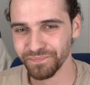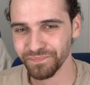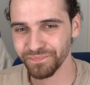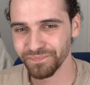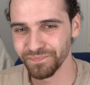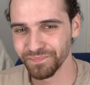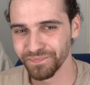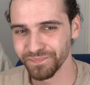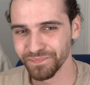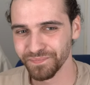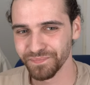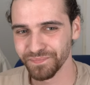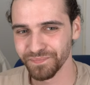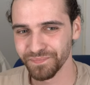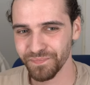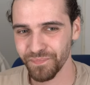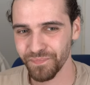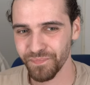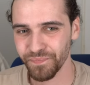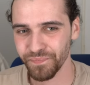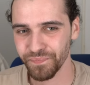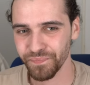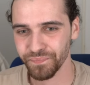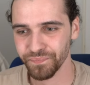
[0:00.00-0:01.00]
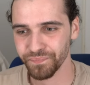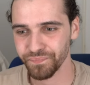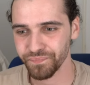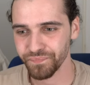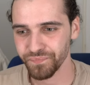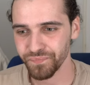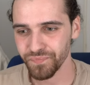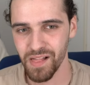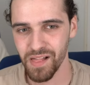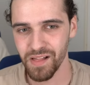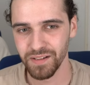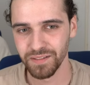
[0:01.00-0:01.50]

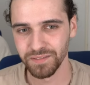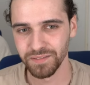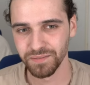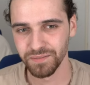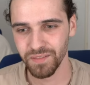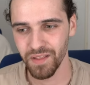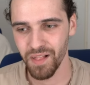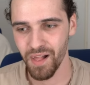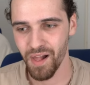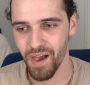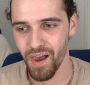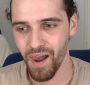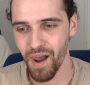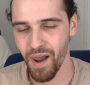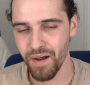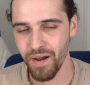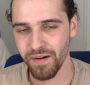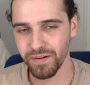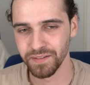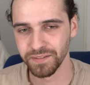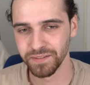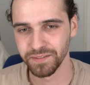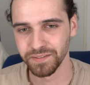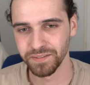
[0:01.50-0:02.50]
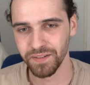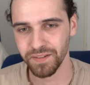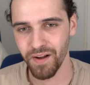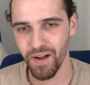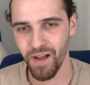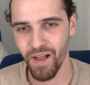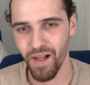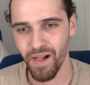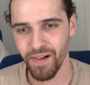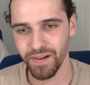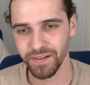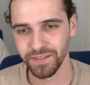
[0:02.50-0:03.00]

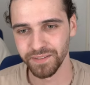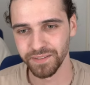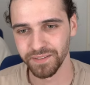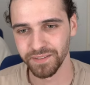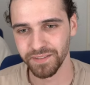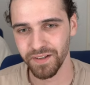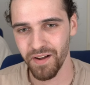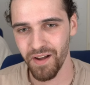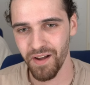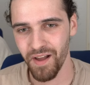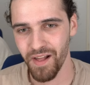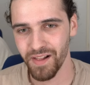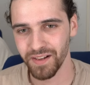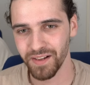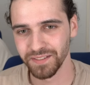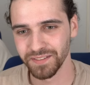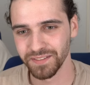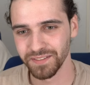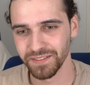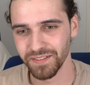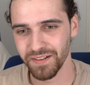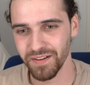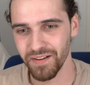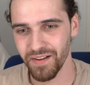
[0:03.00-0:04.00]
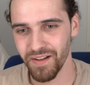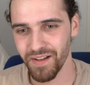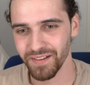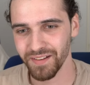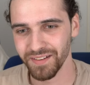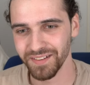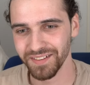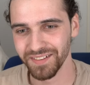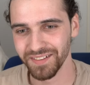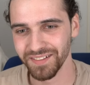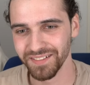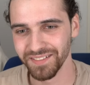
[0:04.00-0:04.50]

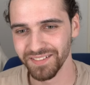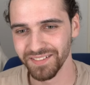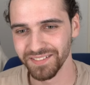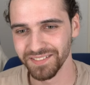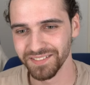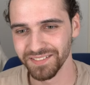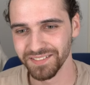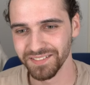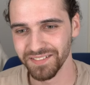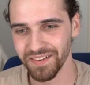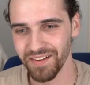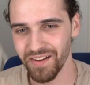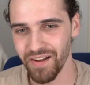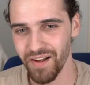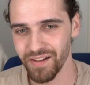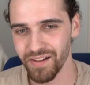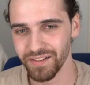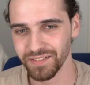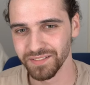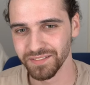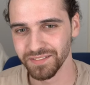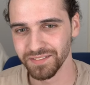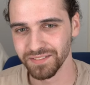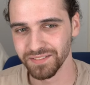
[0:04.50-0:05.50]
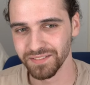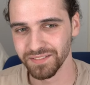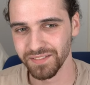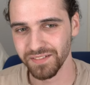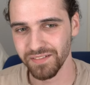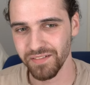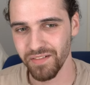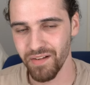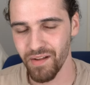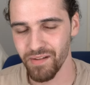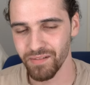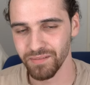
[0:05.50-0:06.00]

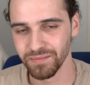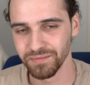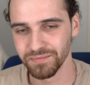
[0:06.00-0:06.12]
[no speech]